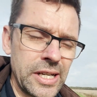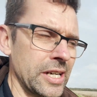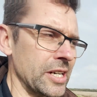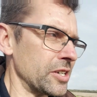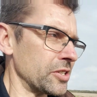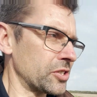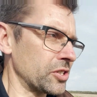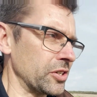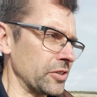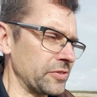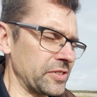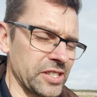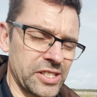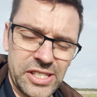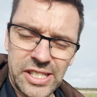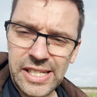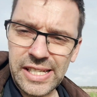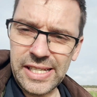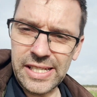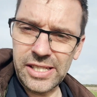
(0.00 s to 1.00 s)
sort of
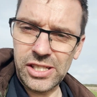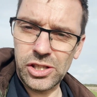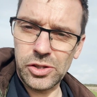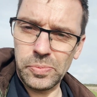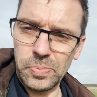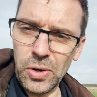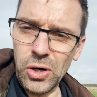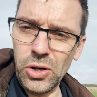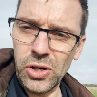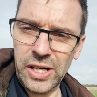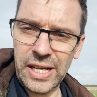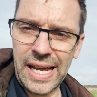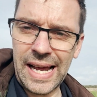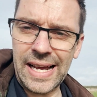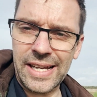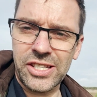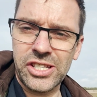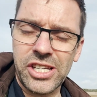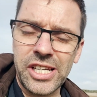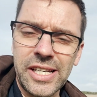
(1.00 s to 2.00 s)
disease spore
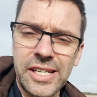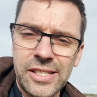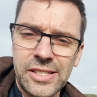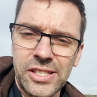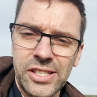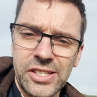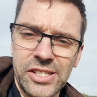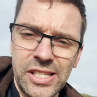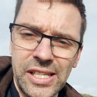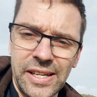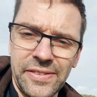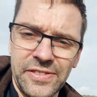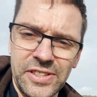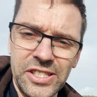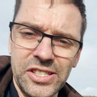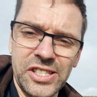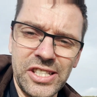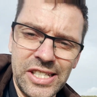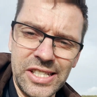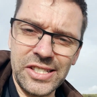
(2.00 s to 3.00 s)
catching to see if
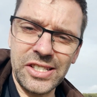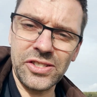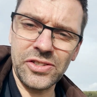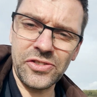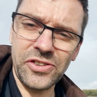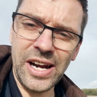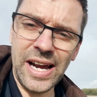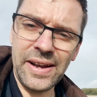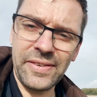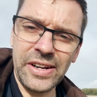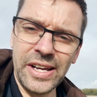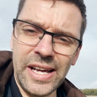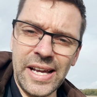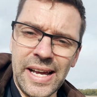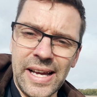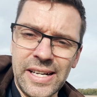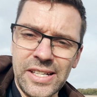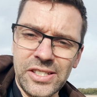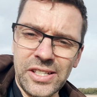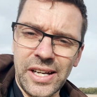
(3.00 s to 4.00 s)
disease is around,
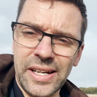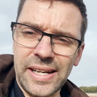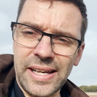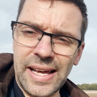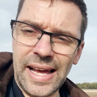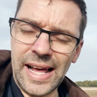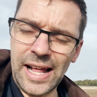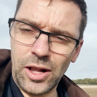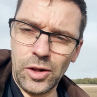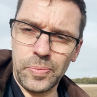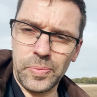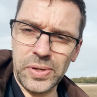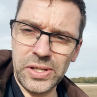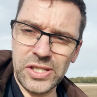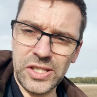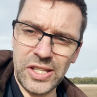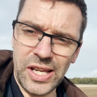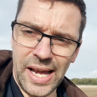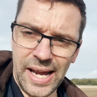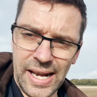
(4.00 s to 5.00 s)
and it's going to help us
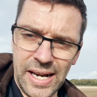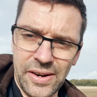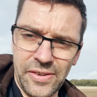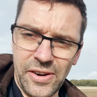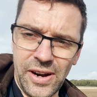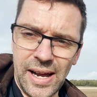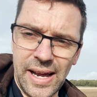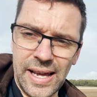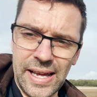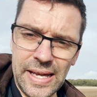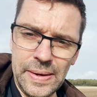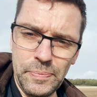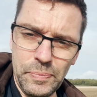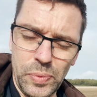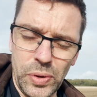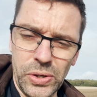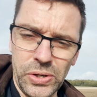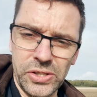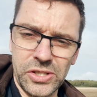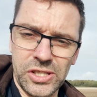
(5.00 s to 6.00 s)
tailor our
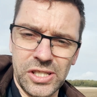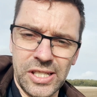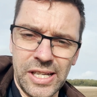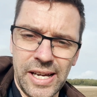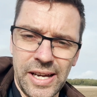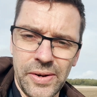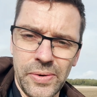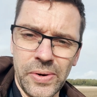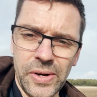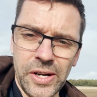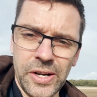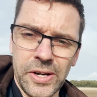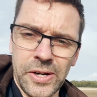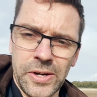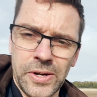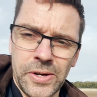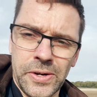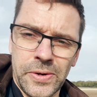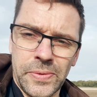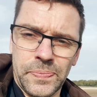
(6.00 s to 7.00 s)
inputs. So
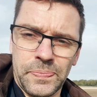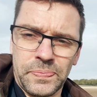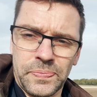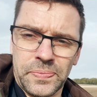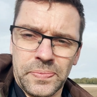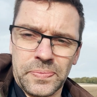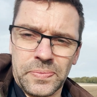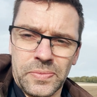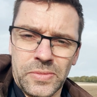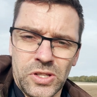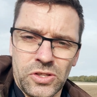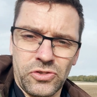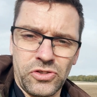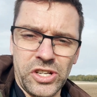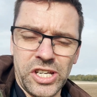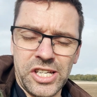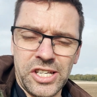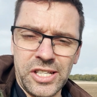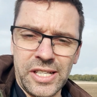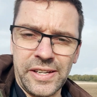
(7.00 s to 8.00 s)

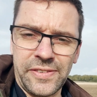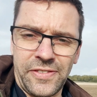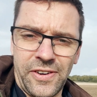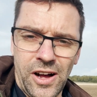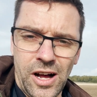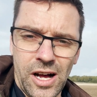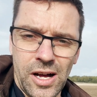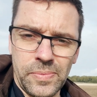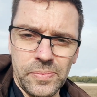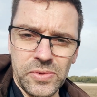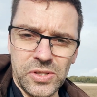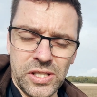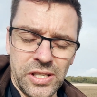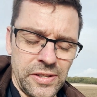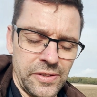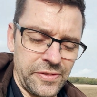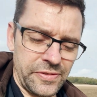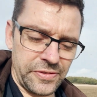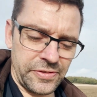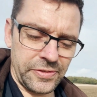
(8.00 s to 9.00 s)
traditionally farms have